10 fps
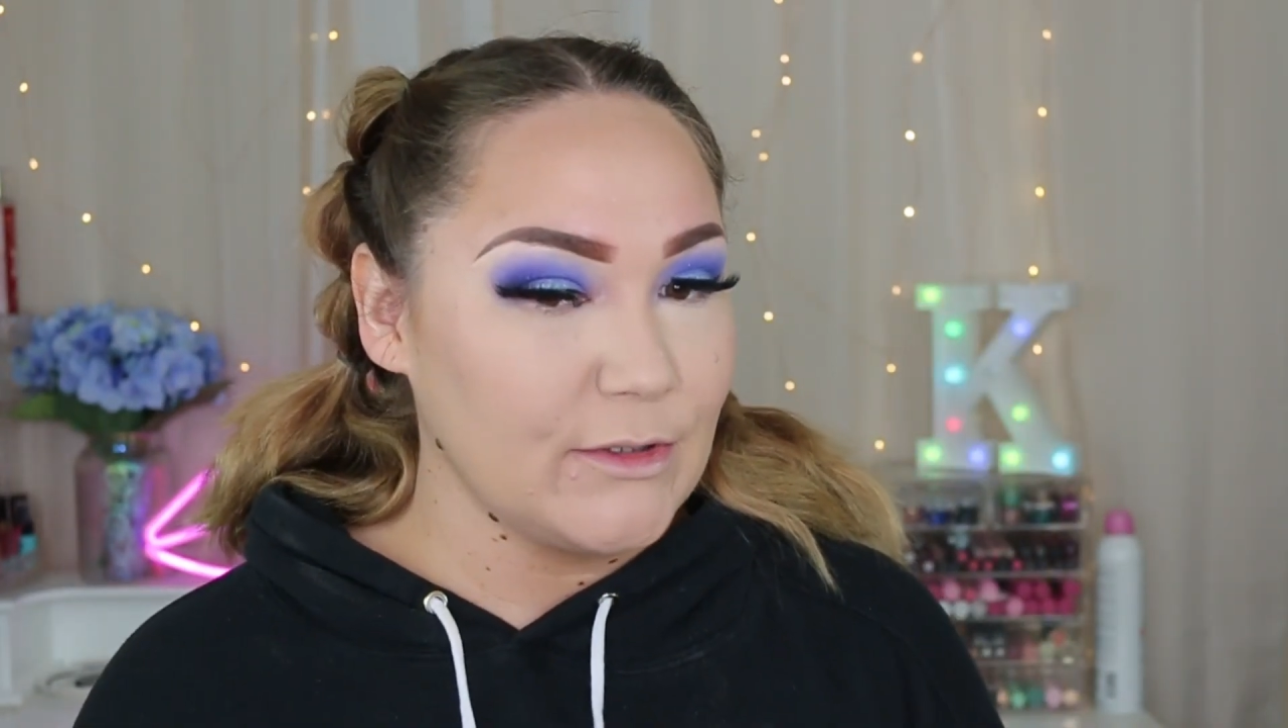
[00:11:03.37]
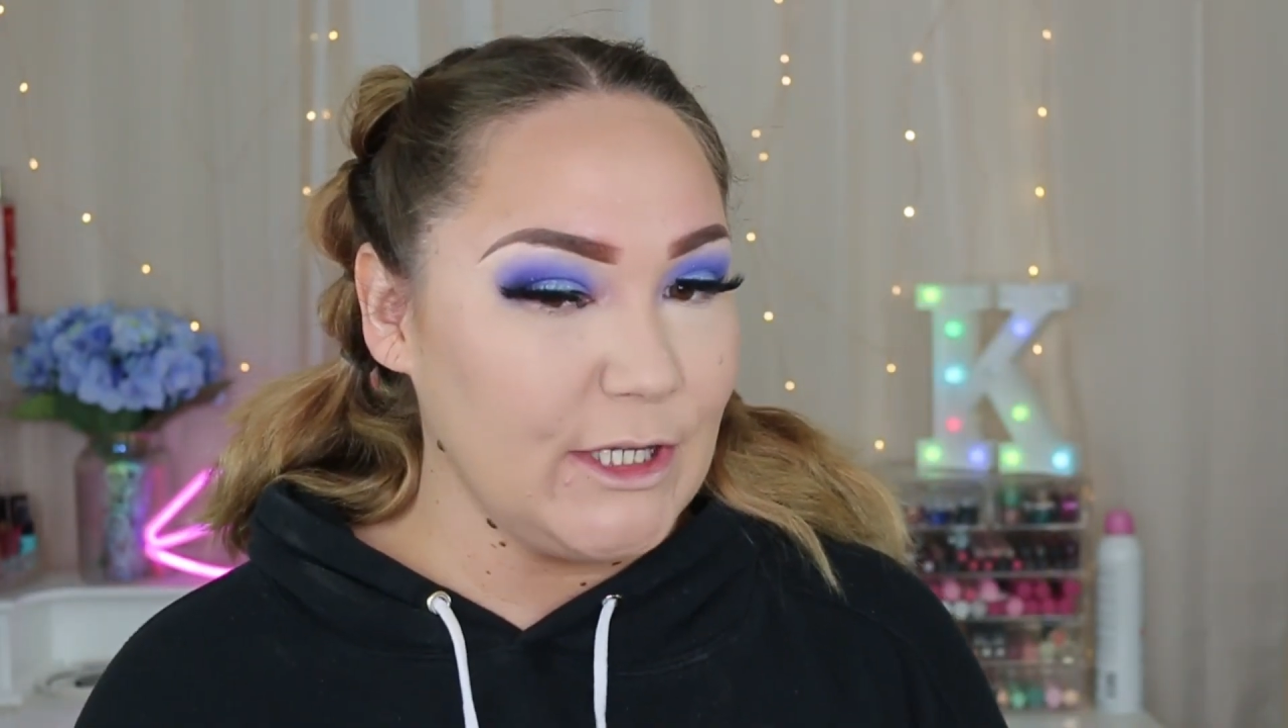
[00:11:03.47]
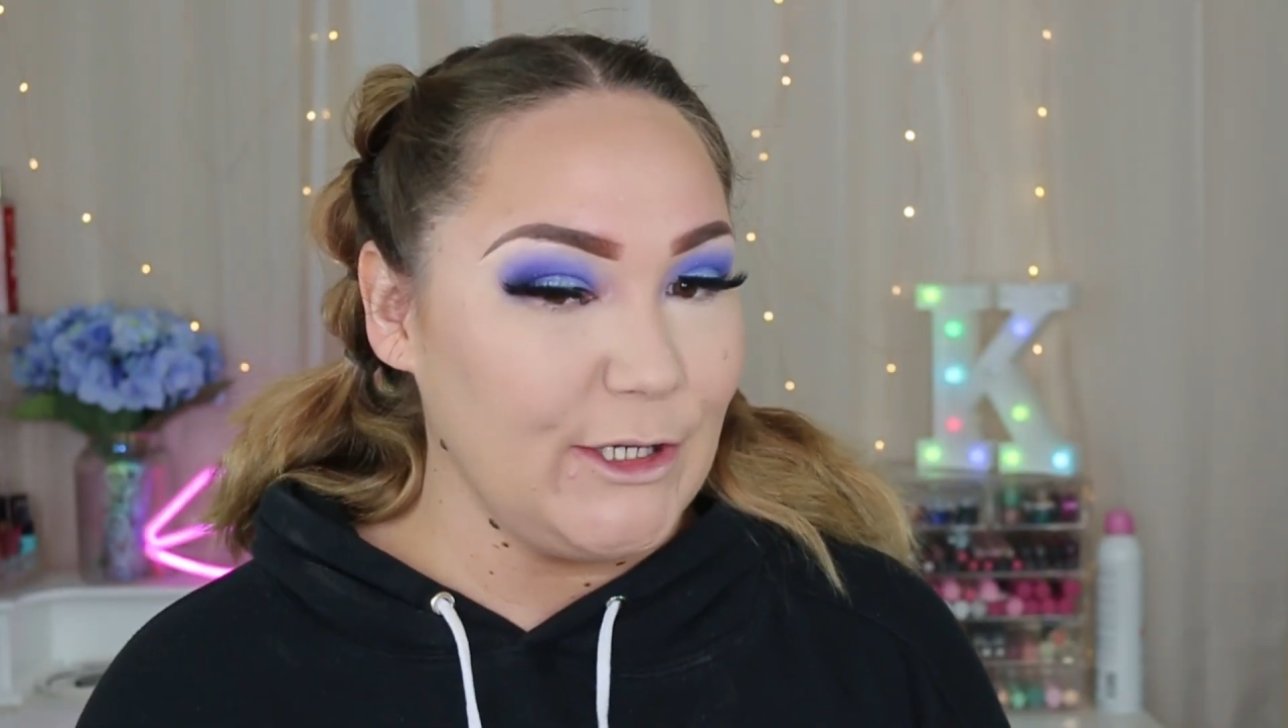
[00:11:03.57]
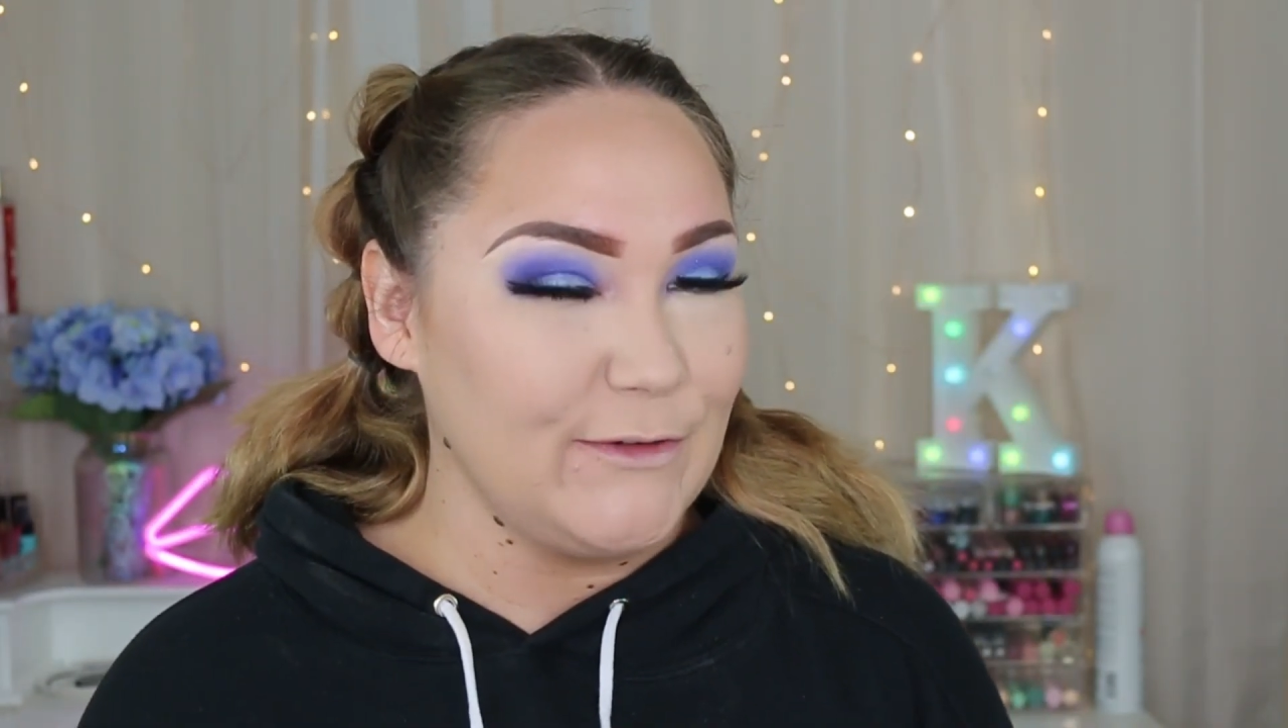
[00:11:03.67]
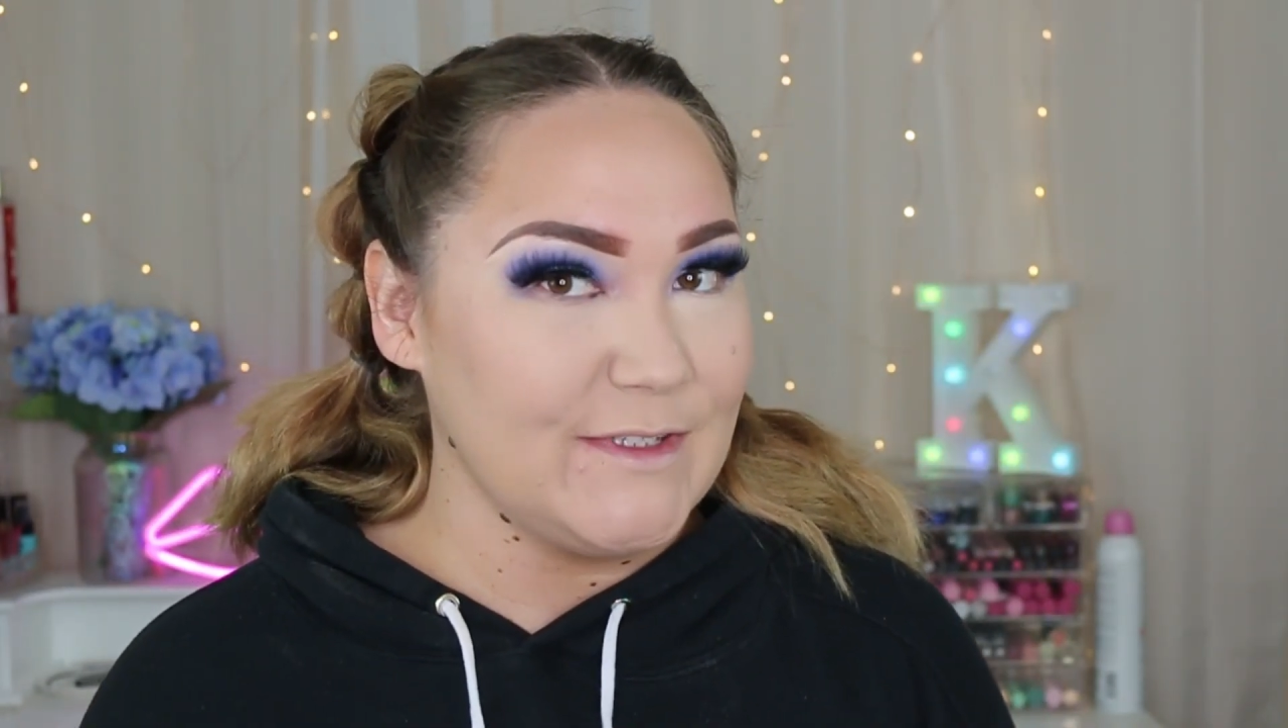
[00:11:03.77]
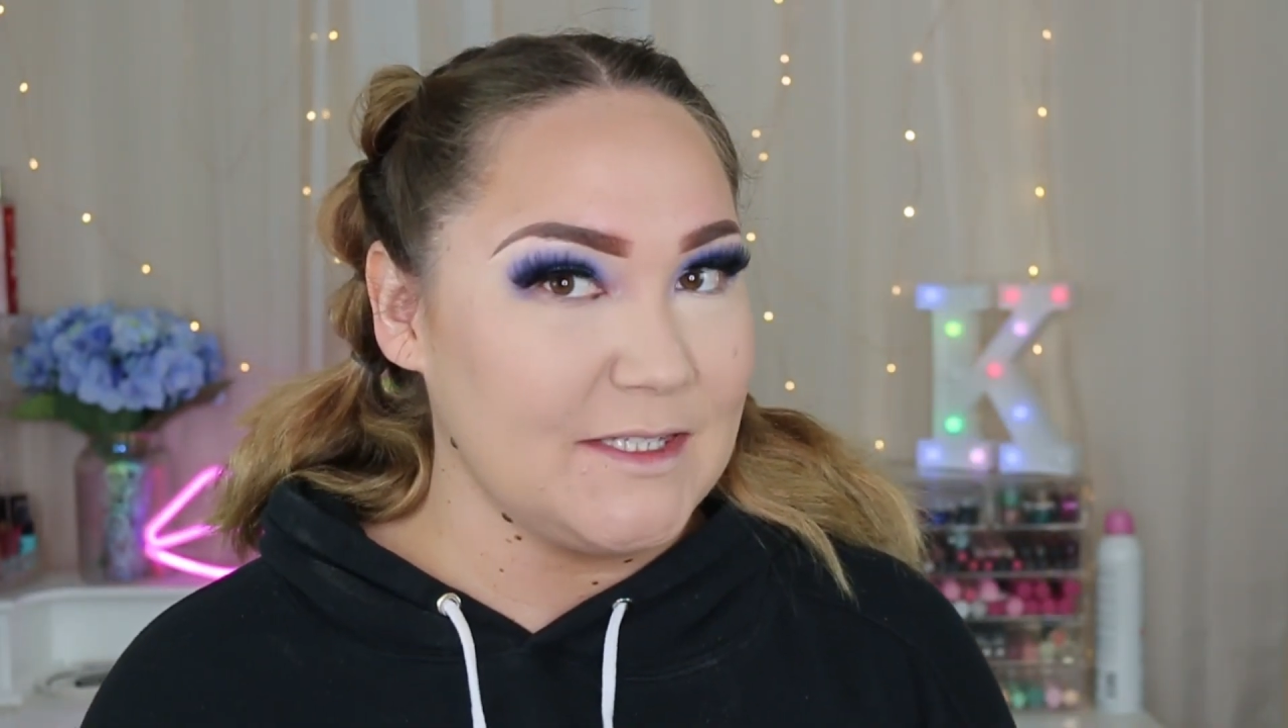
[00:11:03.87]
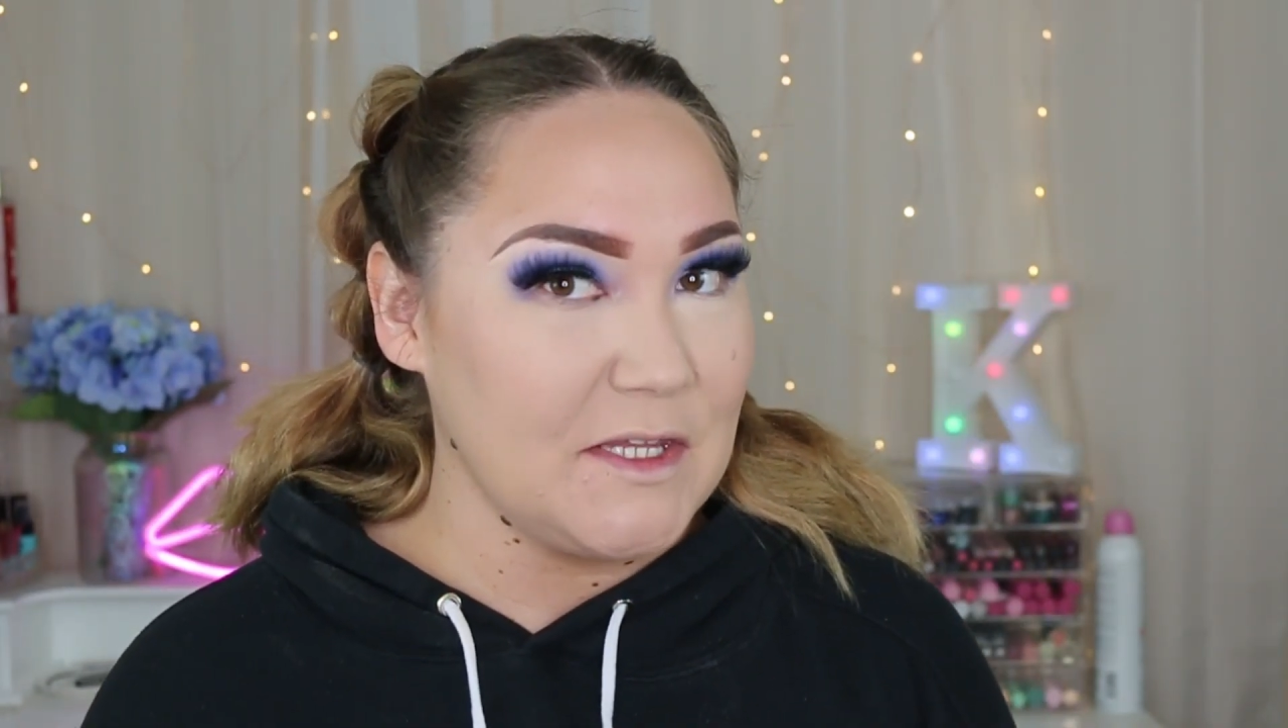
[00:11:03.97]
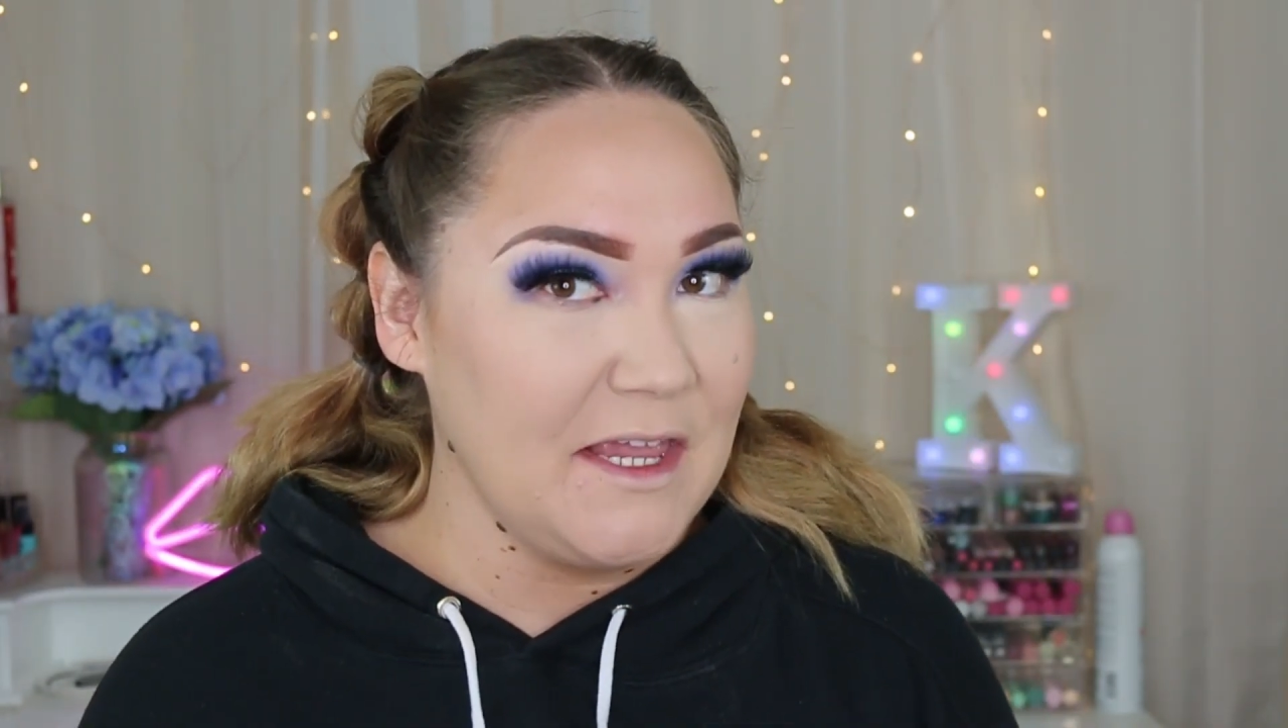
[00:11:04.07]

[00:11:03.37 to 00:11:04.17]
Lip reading: Can you even see